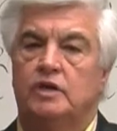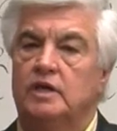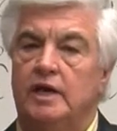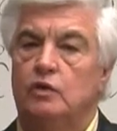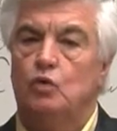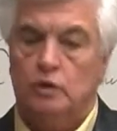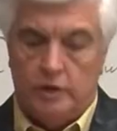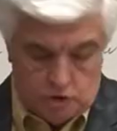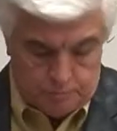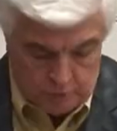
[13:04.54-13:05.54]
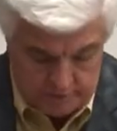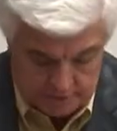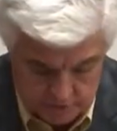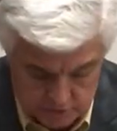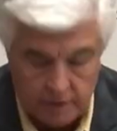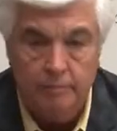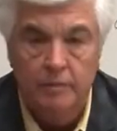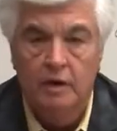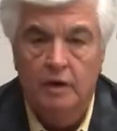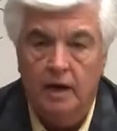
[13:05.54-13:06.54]
can get all those products
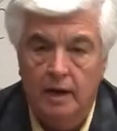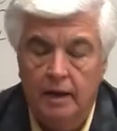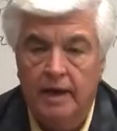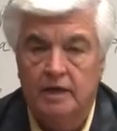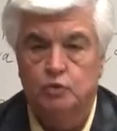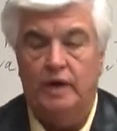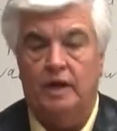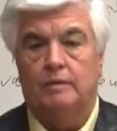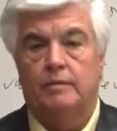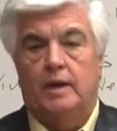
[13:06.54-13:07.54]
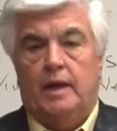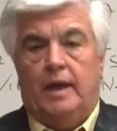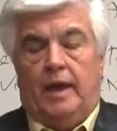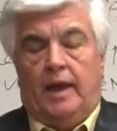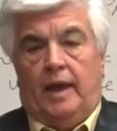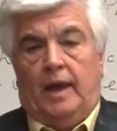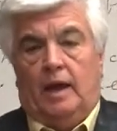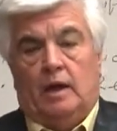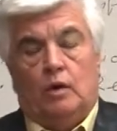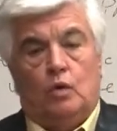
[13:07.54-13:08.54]
as well.
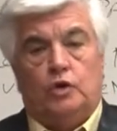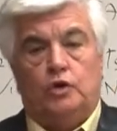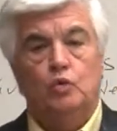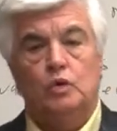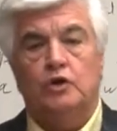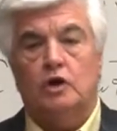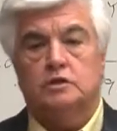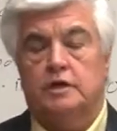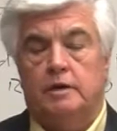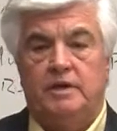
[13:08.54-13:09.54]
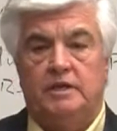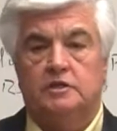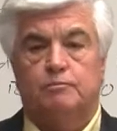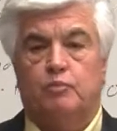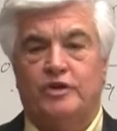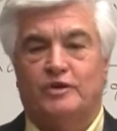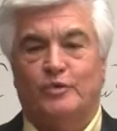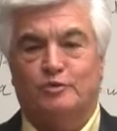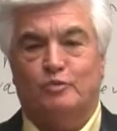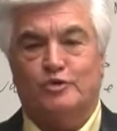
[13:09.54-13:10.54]
You will not be disappointed
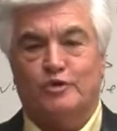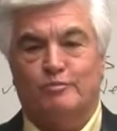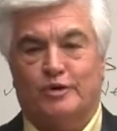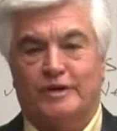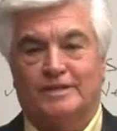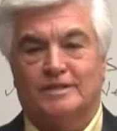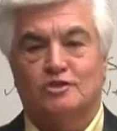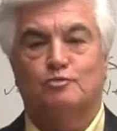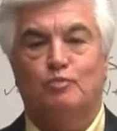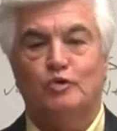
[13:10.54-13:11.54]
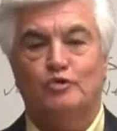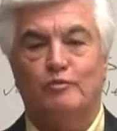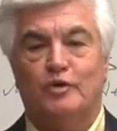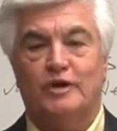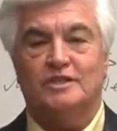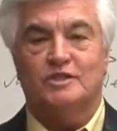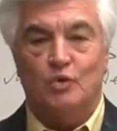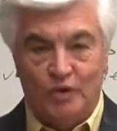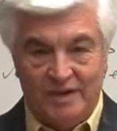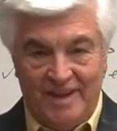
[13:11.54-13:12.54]
with Sportron products. Sportron products
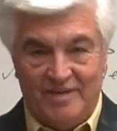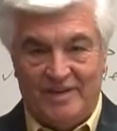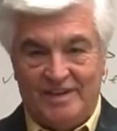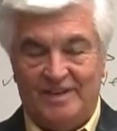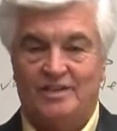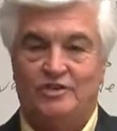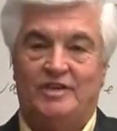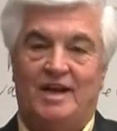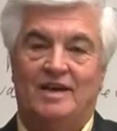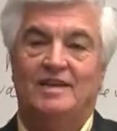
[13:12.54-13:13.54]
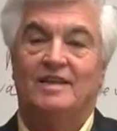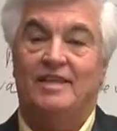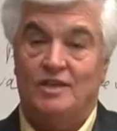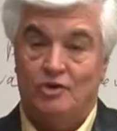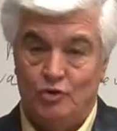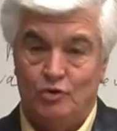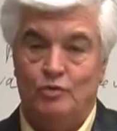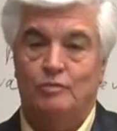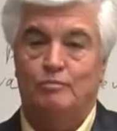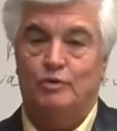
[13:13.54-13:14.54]
will never let you down. They do
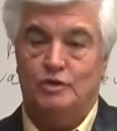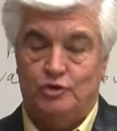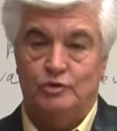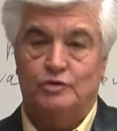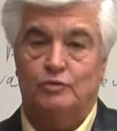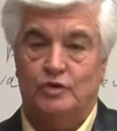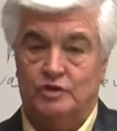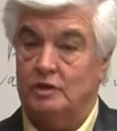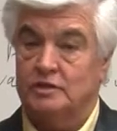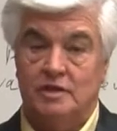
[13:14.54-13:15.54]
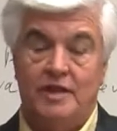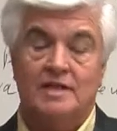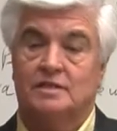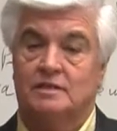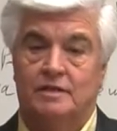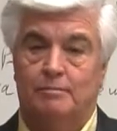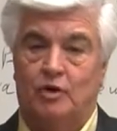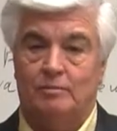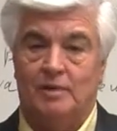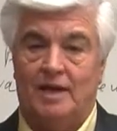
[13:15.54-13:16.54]
produce results. And that's the
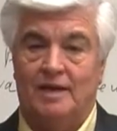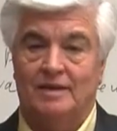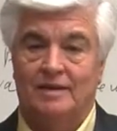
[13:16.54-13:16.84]
bottom line.